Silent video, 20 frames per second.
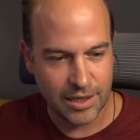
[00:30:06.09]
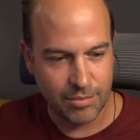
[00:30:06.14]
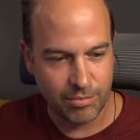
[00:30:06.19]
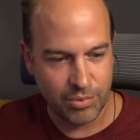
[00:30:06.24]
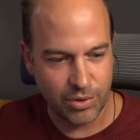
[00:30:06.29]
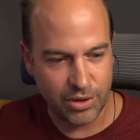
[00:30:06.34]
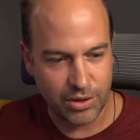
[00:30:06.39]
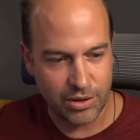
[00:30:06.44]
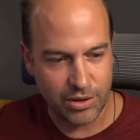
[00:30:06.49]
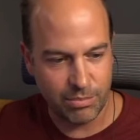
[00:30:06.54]

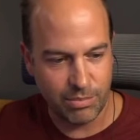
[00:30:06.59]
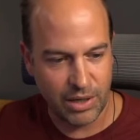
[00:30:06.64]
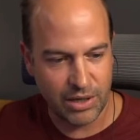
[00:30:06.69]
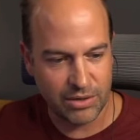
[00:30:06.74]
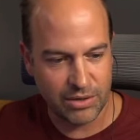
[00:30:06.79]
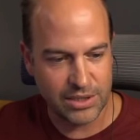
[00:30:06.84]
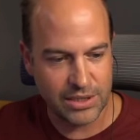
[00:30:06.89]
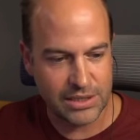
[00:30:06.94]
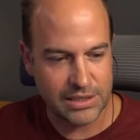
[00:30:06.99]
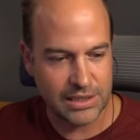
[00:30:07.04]
But the
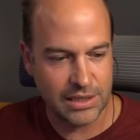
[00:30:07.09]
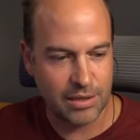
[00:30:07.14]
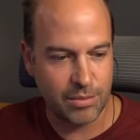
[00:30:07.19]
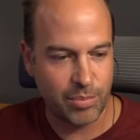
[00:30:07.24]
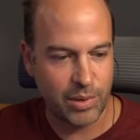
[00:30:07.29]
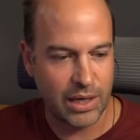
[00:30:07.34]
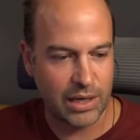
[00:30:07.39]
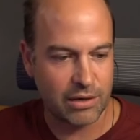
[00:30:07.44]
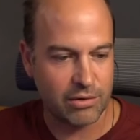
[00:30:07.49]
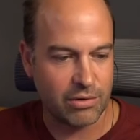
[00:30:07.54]
mountains in the
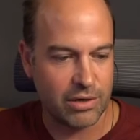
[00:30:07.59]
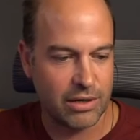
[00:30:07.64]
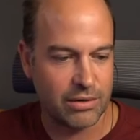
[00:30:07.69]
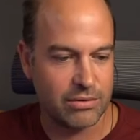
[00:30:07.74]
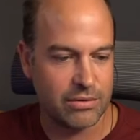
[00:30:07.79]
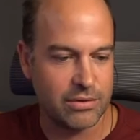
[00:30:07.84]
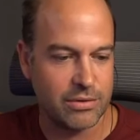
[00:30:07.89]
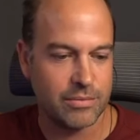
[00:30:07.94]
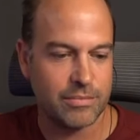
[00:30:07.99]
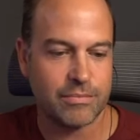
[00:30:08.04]

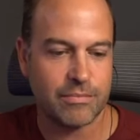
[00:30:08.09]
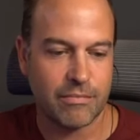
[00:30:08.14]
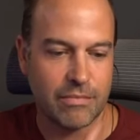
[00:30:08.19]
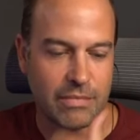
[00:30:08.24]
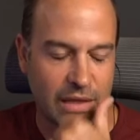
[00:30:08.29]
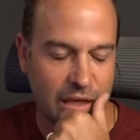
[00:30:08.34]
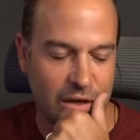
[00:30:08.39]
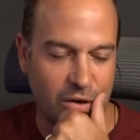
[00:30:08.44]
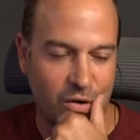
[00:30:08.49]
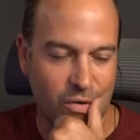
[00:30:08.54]
background,
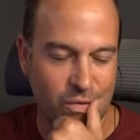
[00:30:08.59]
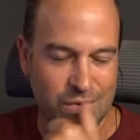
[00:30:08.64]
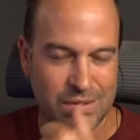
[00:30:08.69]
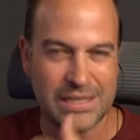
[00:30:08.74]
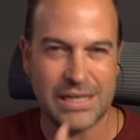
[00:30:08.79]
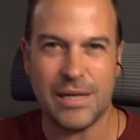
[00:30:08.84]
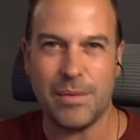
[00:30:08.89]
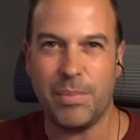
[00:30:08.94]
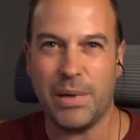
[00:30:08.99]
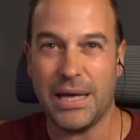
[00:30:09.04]

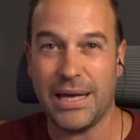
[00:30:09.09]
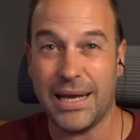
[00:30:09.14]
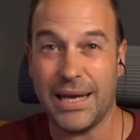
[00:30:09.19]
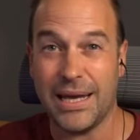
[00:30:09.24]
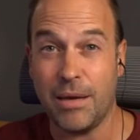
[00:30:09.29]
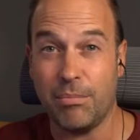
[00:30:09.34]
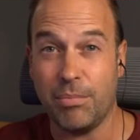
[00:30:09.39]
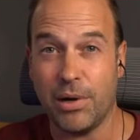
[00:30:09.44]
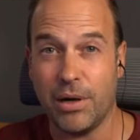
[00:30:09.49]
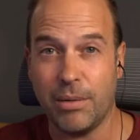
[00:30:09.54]
obviously being
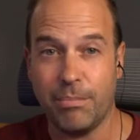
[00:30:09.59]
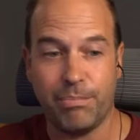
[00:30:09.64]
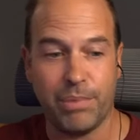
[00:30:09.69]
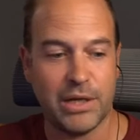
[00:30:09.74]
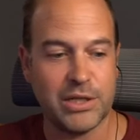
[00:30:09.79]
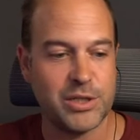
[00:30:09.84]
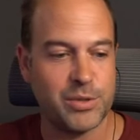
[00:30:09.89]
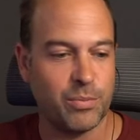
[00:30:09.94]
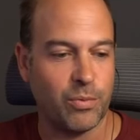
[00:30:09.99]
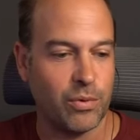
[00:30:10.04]
hit by a
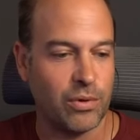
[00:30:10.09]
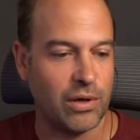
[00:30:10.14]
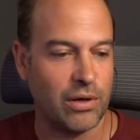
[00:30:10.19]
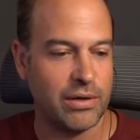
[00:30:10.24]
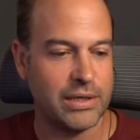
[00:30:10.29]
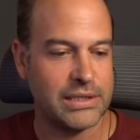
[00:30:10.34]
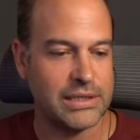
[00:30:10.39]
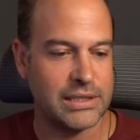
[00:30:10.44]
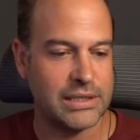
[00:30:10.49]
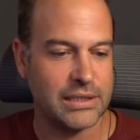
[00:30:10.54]
bunch more
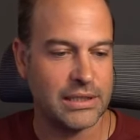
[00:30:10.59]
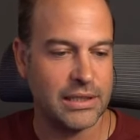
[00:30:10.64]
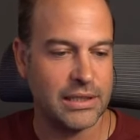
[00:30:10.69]
light,